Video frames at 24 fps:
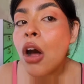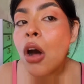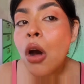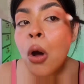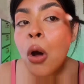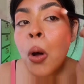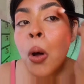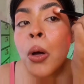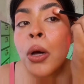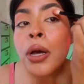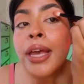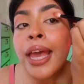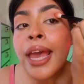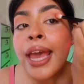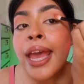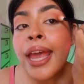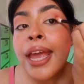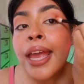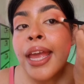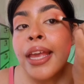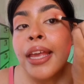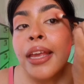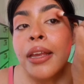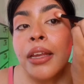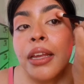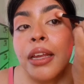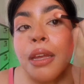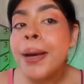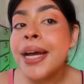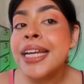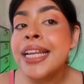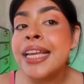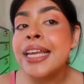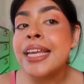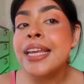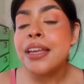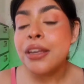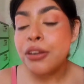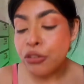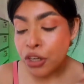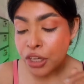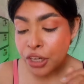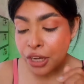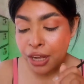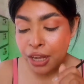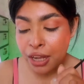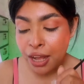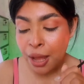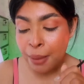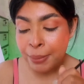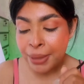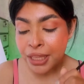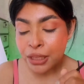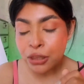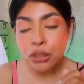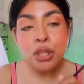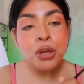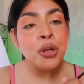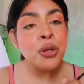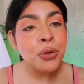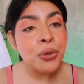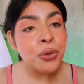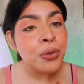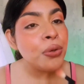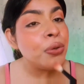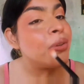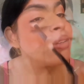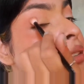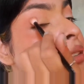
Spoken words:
Okay, buddy, you're coming through.